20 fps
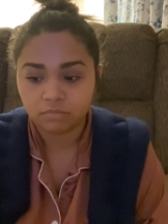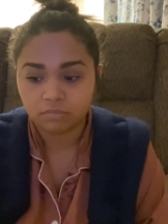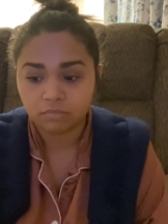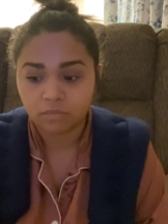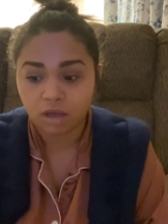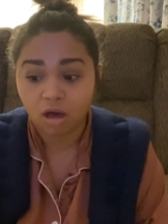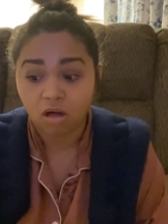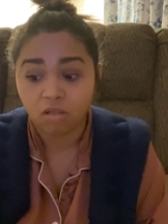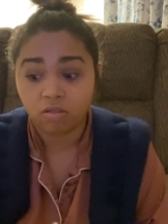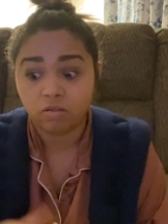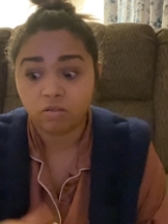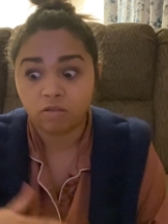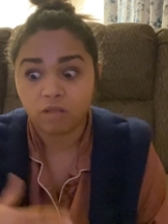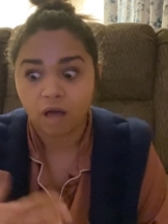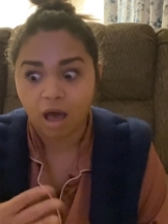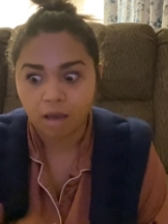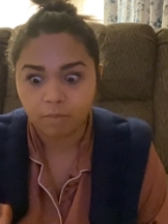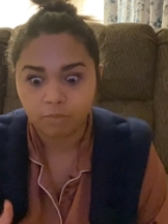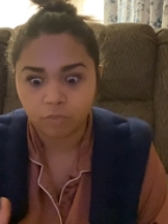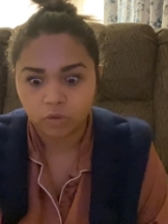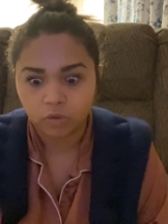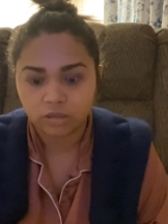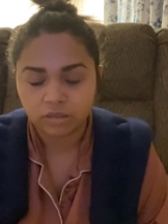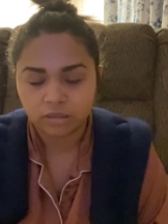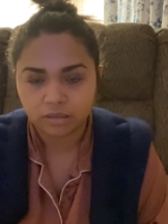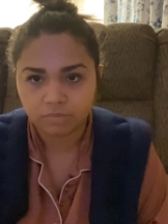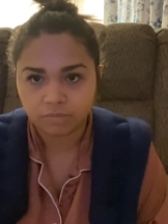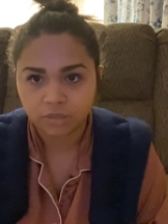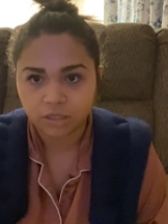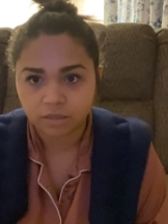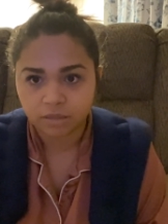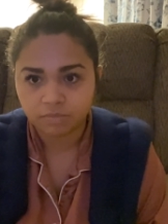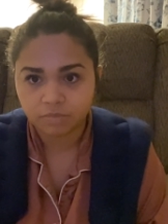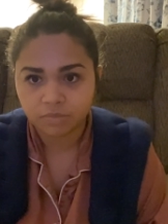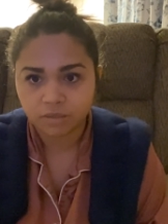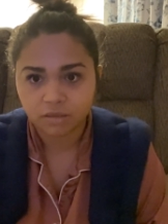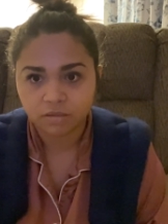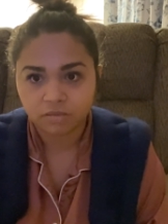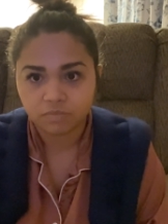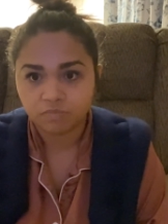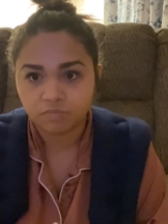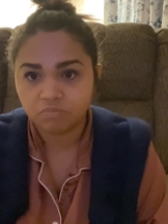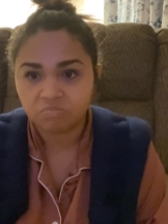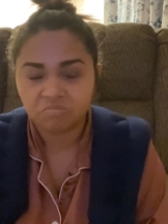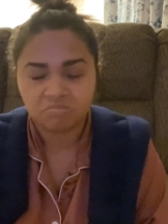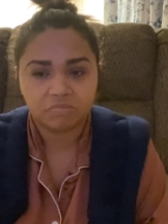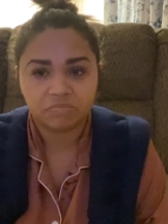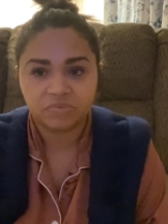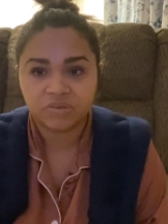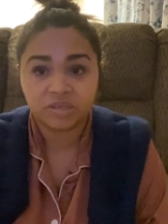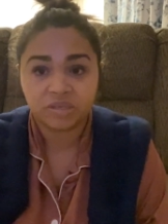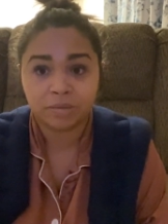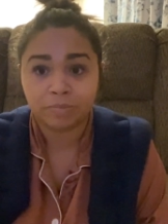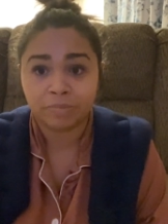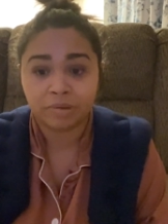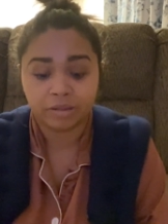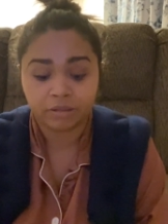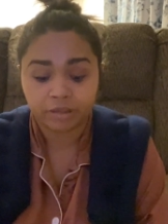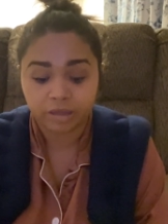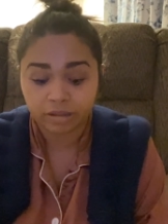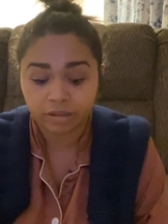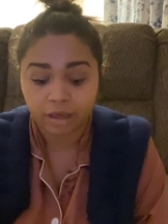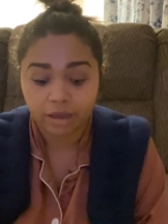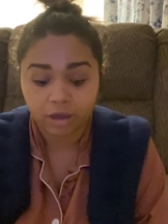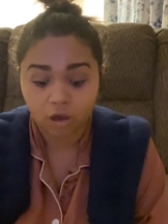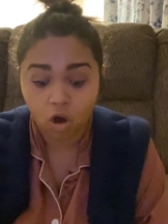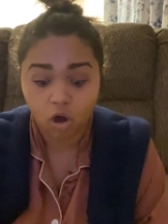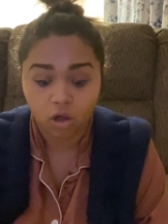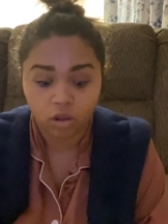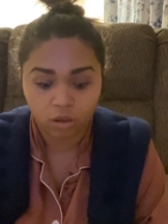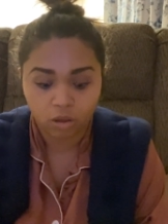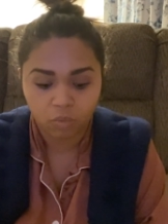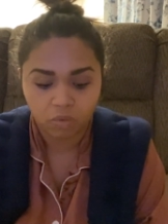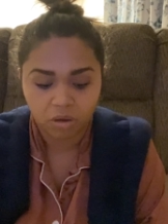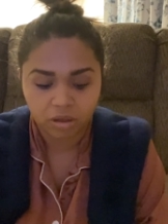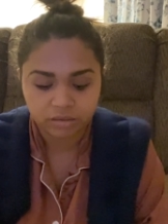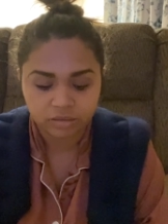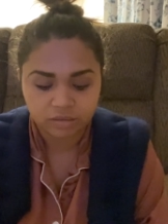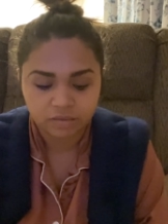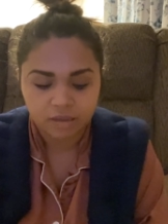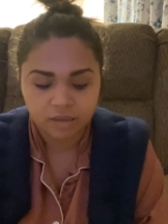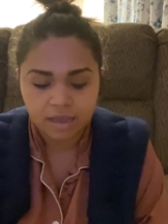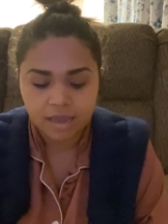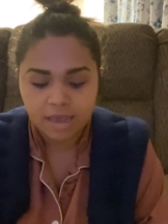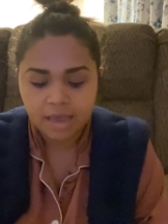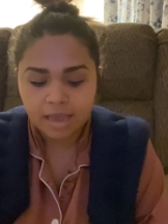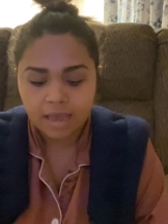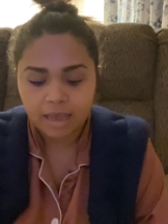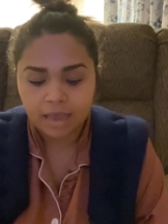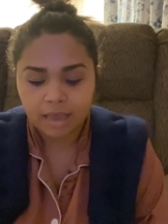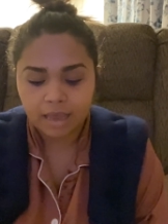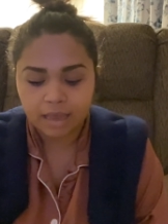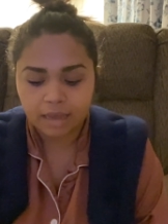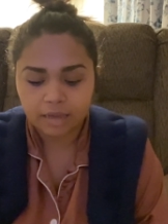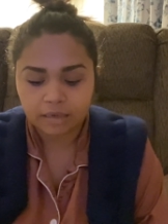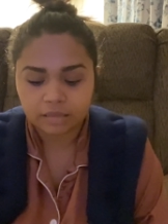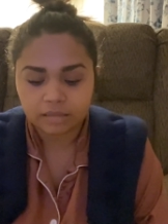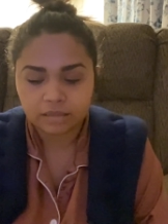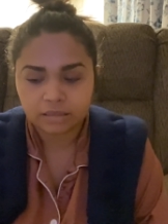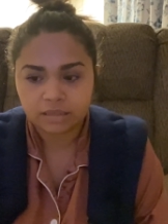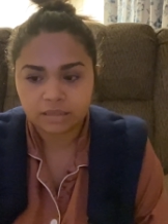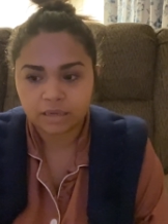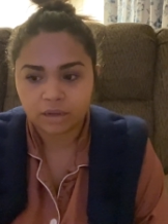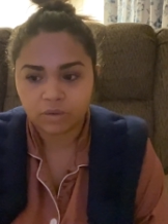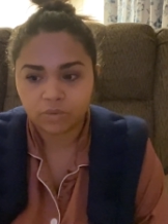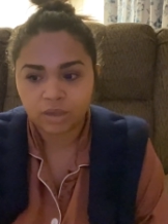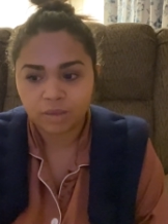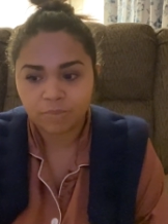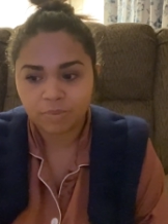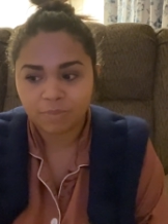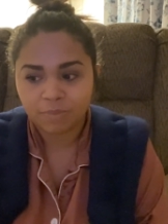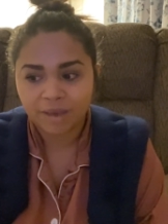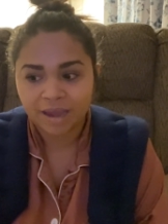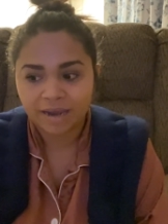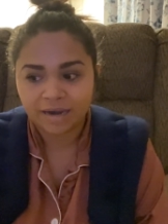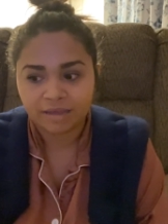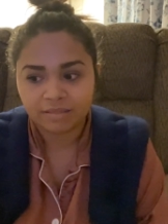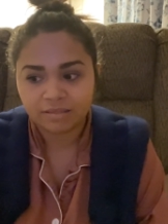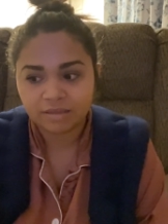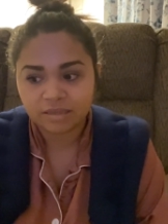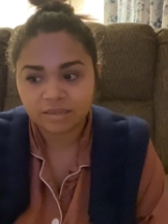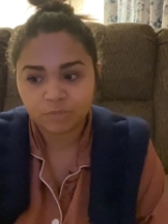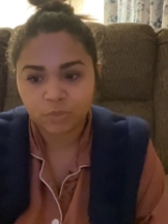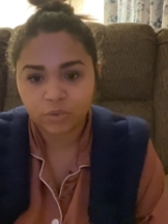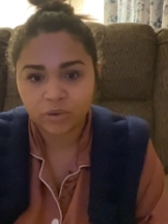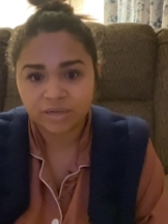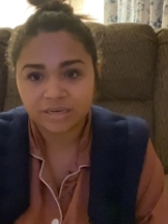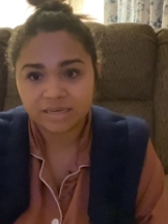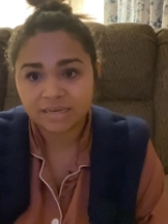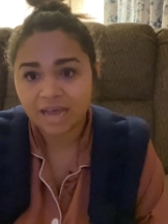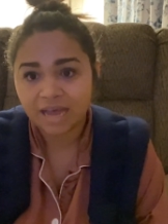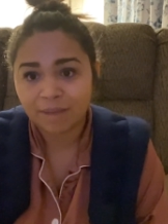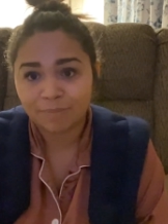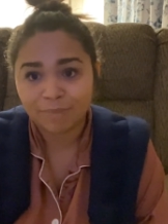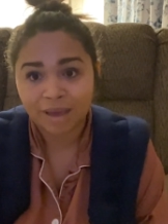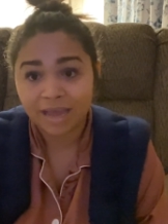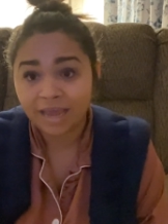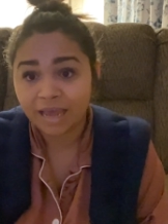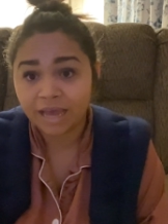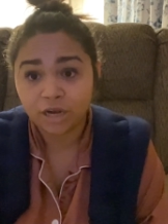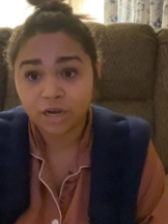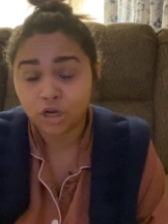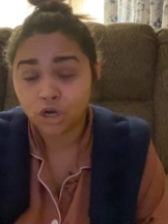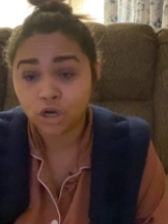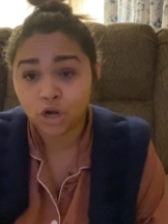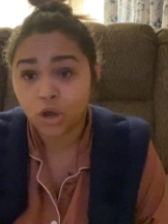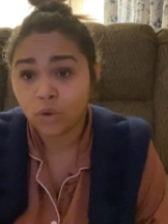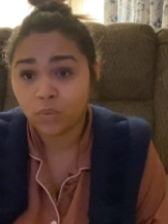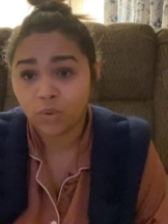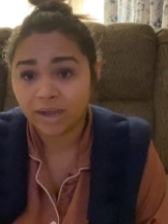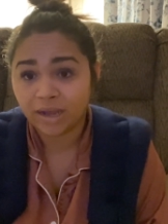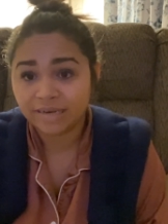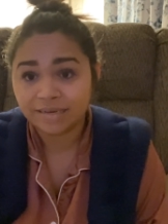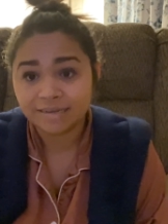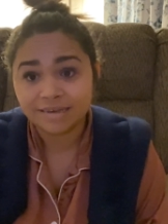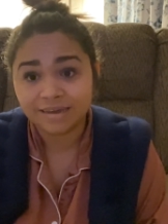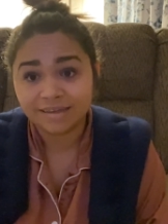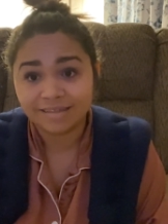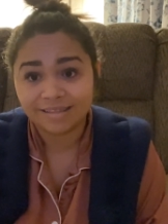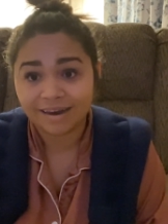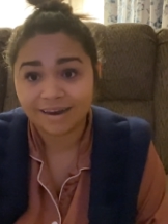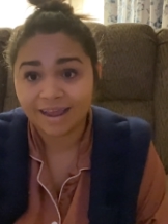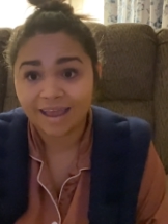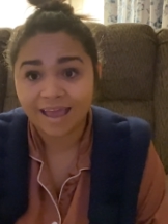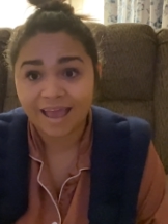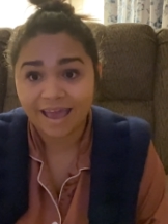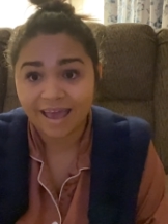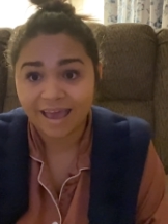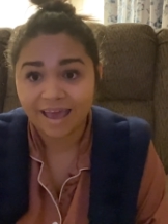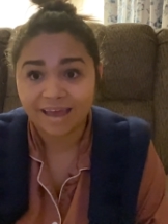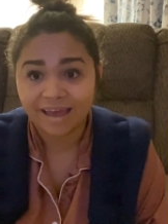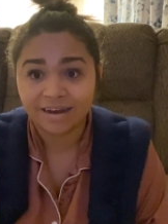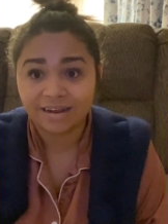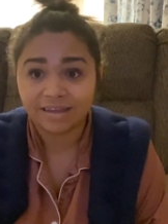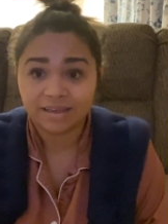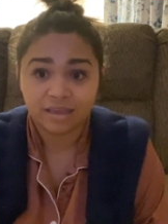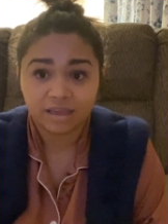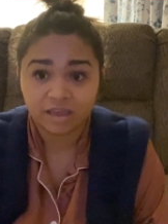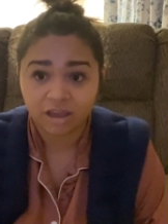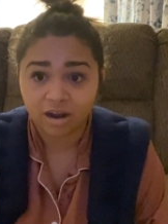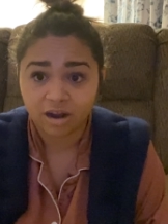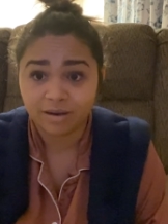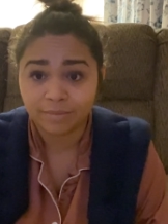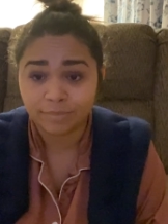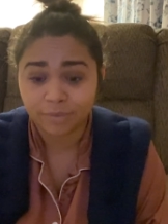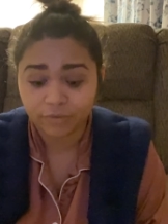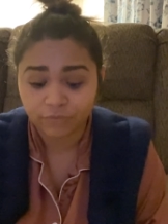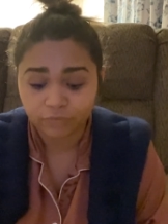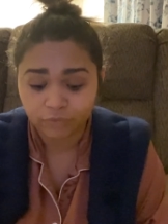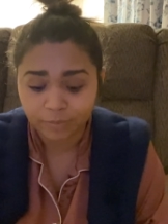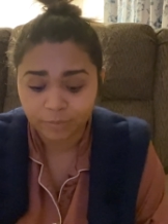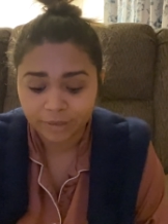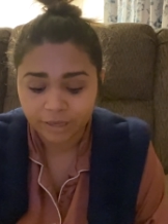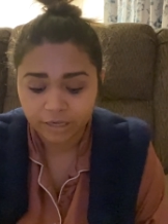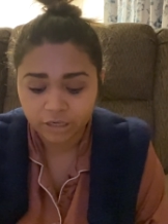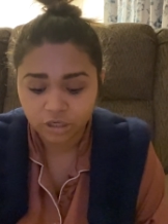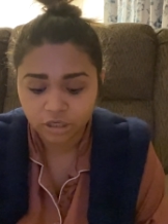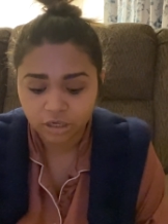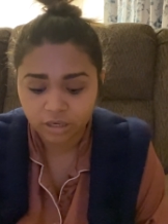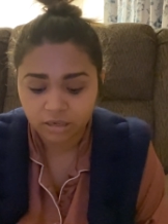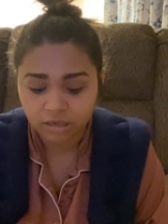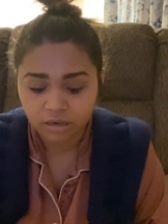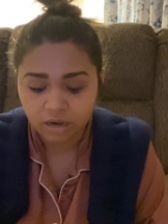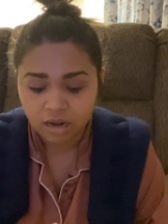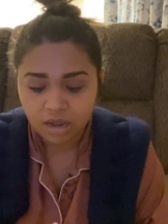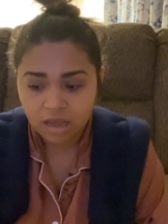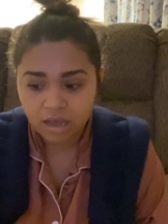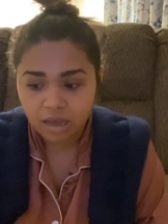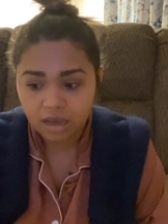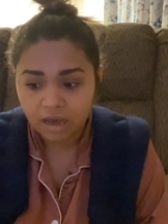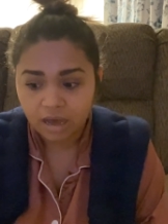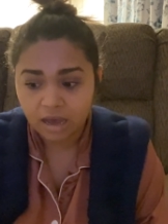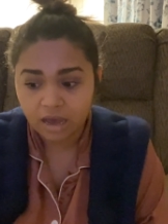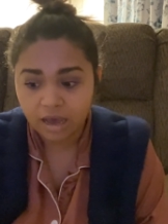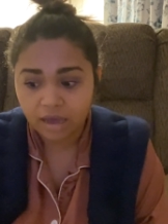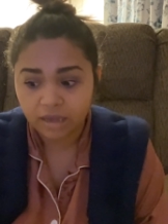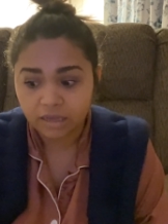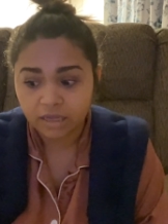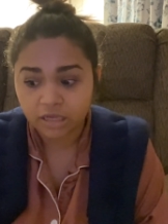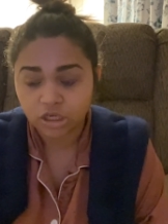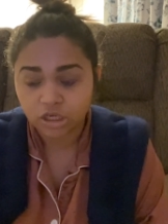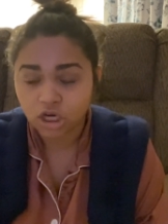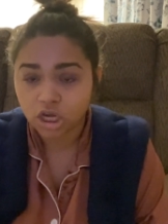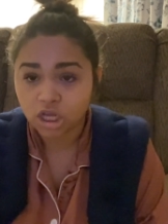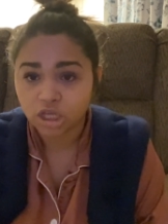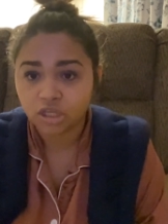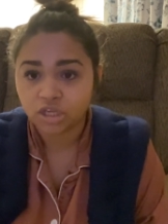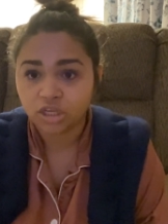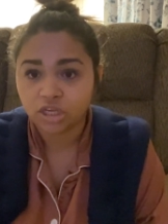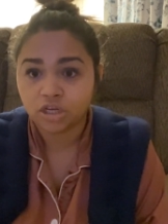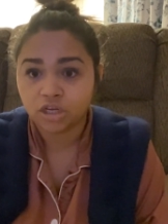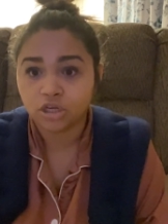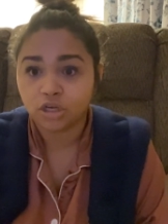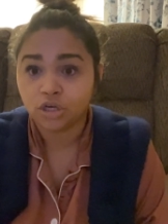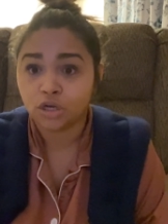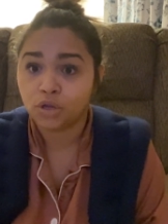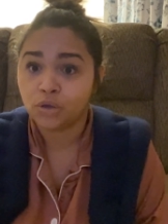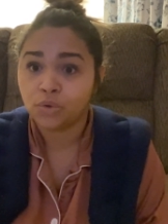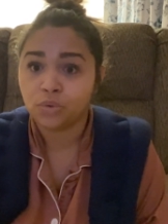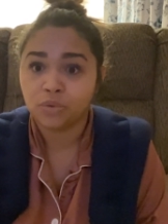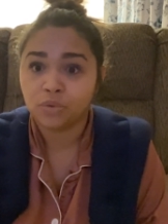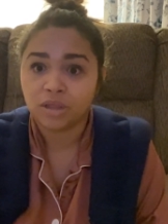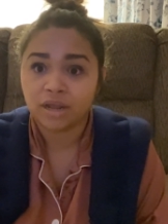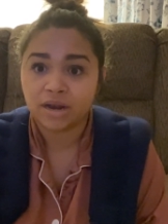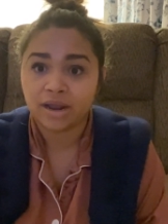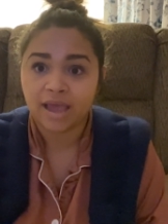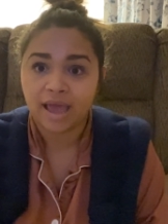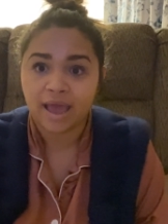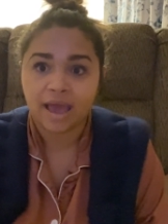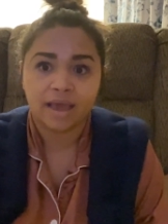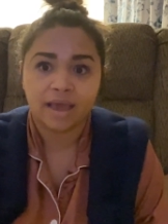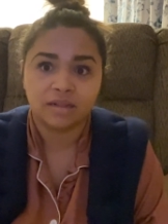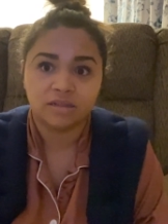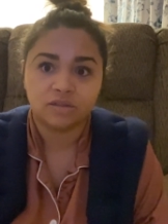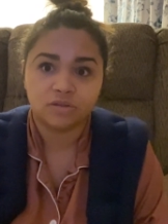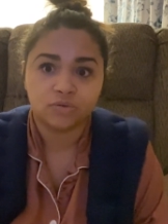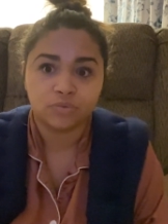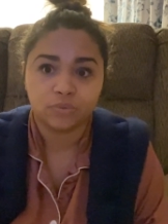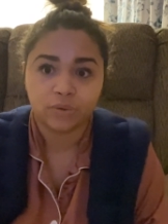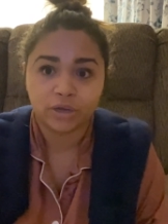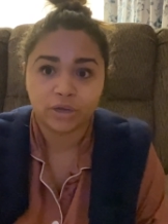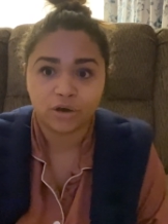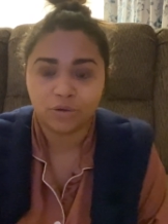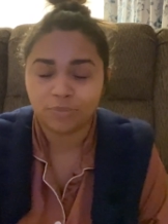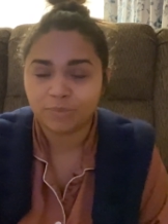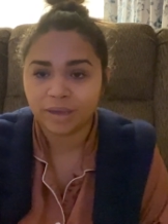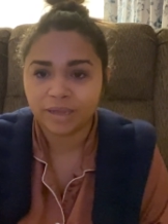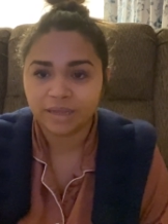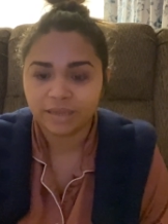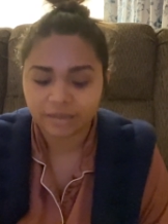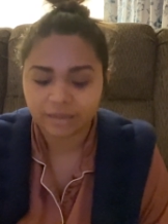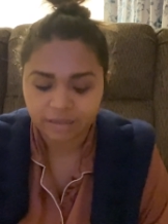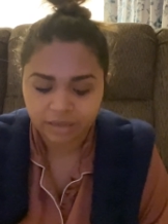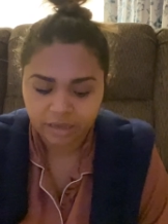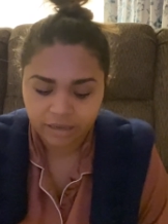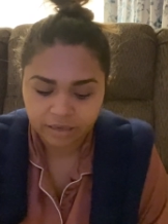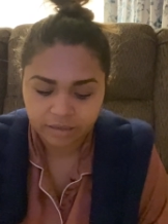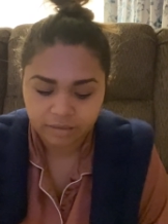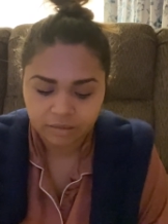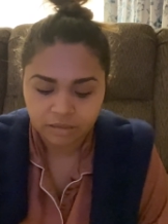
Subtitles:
a lot more symptoms, seemingly like all at once. And now keep in mind, at this point in time, I had no idea that I had a Chiari malformation. I just knew that I had Syringomyelia,